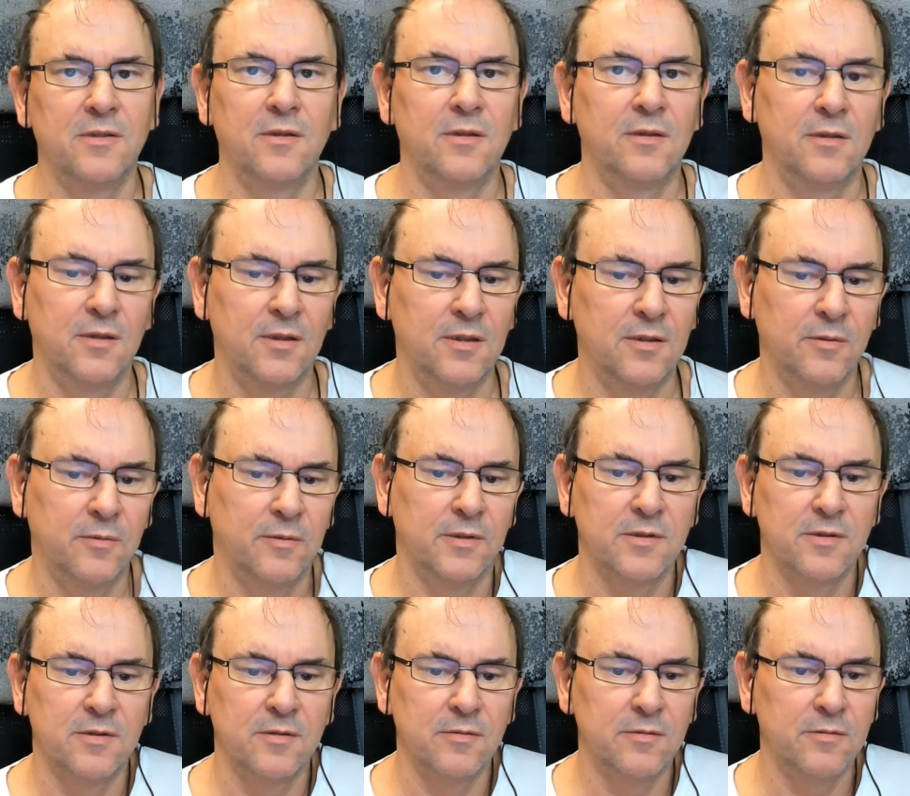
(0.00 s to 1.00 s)
So I
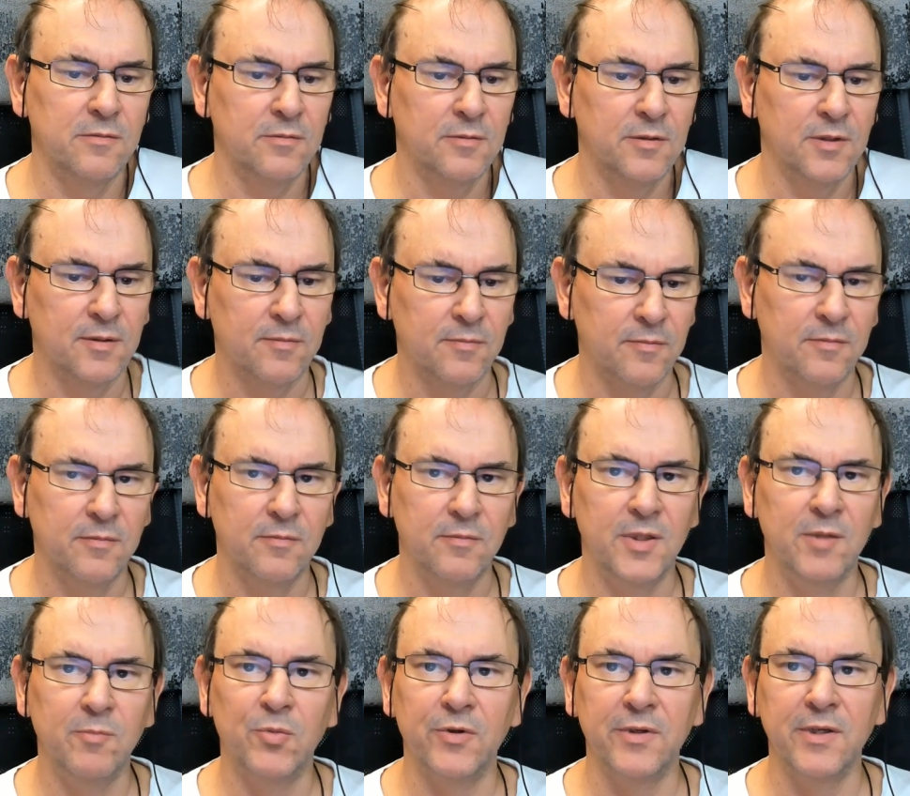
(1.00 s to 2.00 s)
don't want to
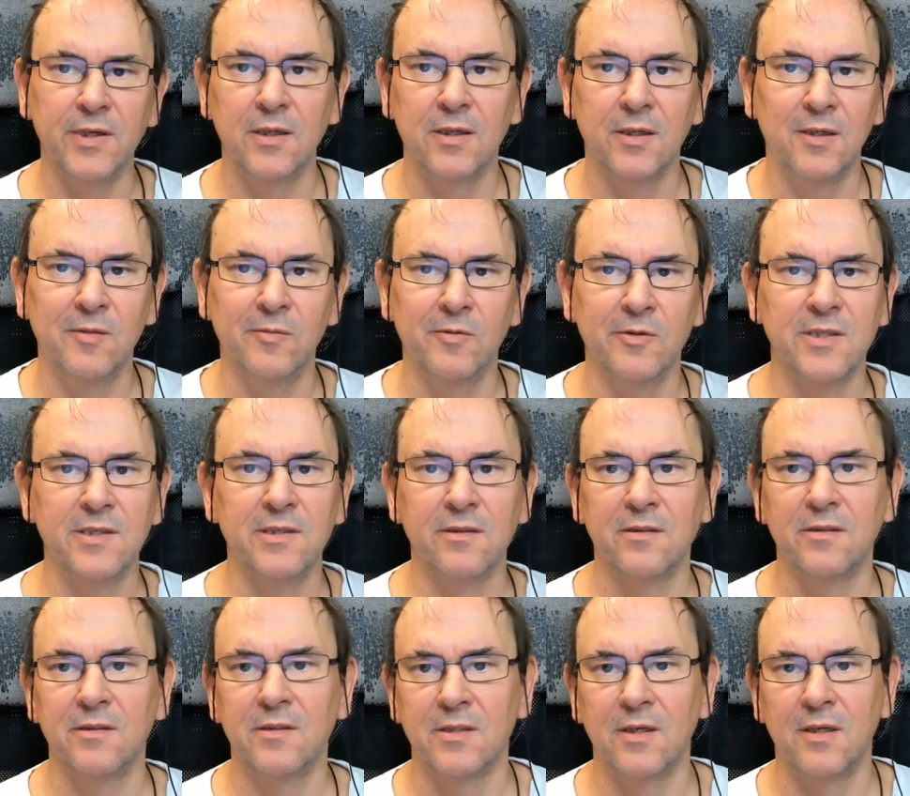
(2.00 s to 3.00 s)
um, be putting
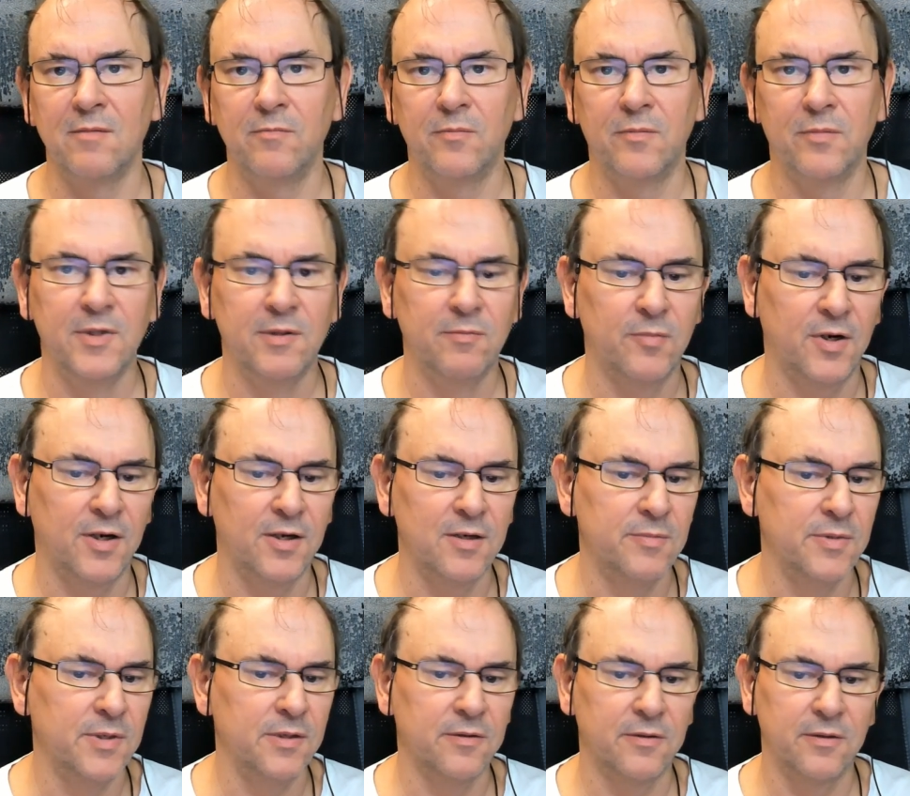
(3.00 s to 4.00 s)
cables into the same
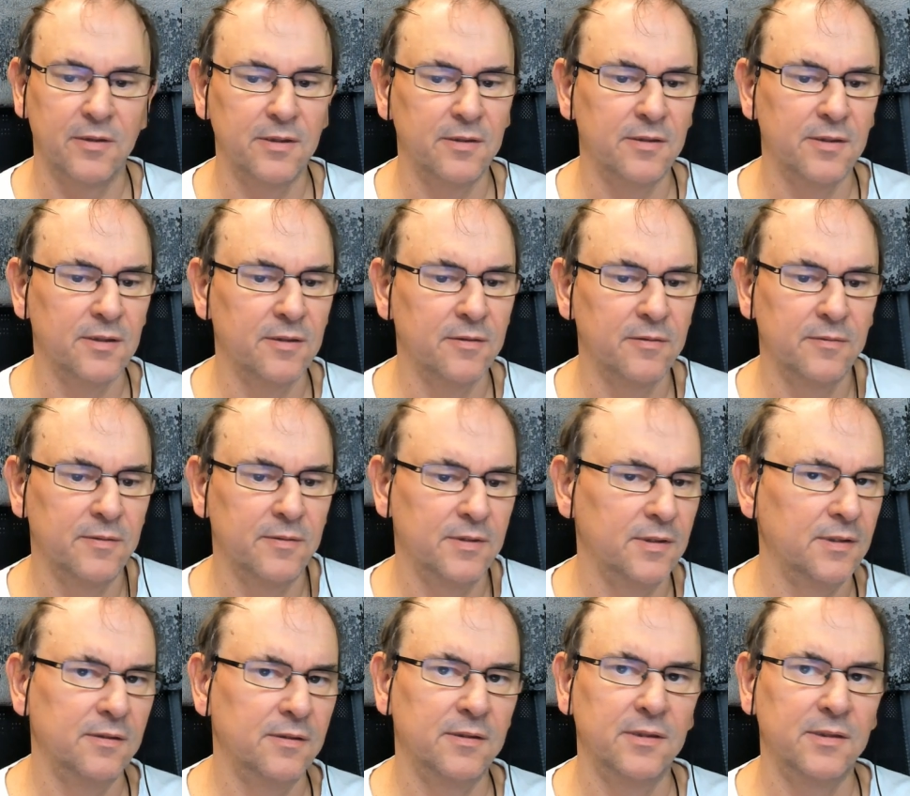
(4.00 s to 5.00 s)
piping or anything
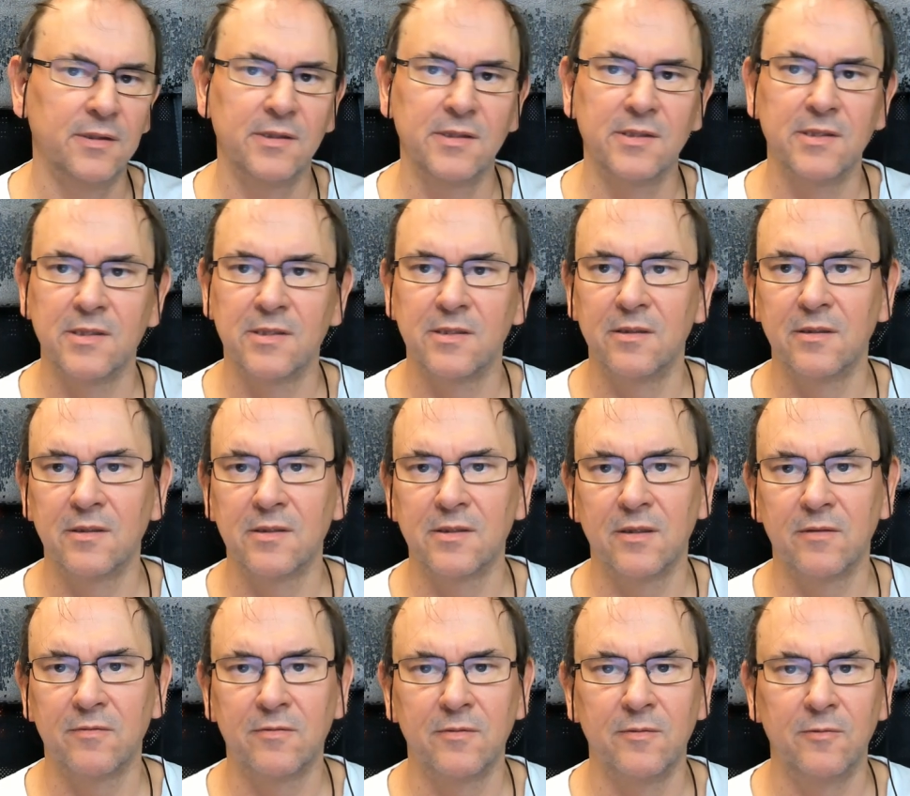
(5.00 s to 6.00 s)
that,
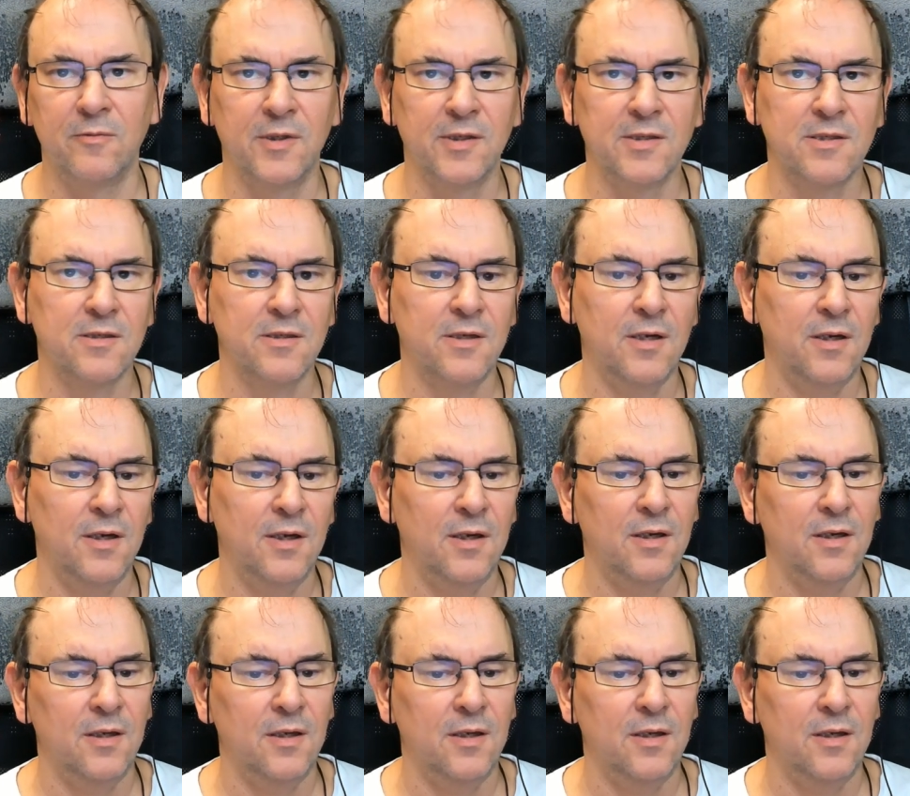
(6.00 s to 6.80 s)
existing stuff runs.